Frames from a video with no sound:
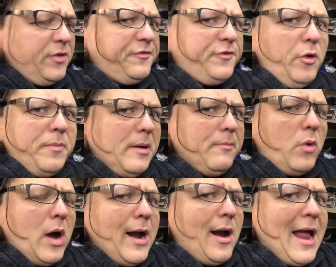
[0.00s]
the fuel pump
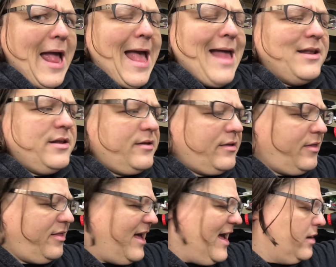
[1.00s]
wire and
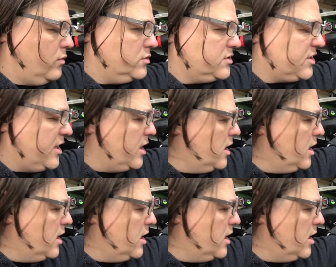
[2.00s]
that. We'll see.